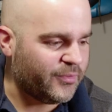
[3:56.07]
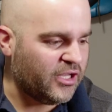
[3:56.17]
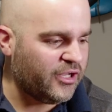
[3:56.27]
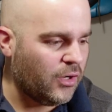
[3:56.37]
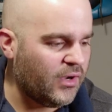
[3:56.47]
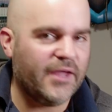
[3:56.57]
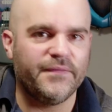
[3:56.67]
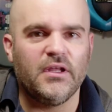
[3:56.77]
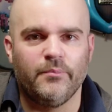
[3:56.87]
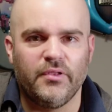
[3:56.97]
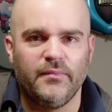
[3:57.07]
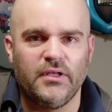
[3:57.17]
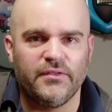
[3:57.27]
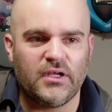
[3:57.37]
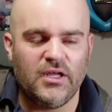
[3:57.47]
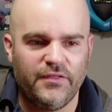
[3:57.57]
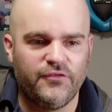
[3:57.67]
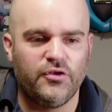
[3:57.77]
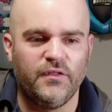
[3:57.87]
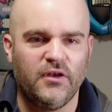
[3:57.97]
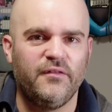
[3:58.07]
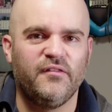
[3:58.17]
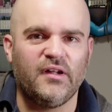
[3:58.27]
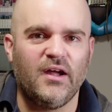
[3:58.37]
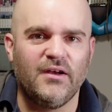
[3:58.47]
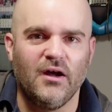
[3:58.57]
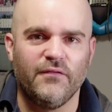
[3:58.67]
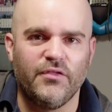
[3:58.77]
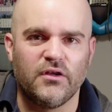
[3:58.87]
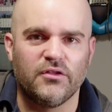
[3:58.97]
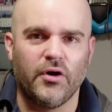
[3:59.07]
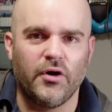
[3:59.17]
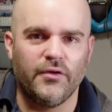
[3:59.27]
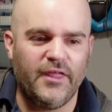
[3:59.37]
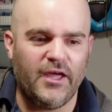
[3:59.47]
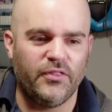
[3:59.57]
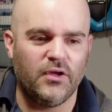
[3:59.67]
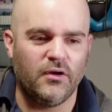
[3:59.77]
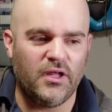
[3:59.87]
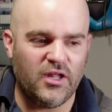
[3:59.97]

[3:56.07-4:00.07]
I'm gonna go ahead and implement into the design of the guitar that there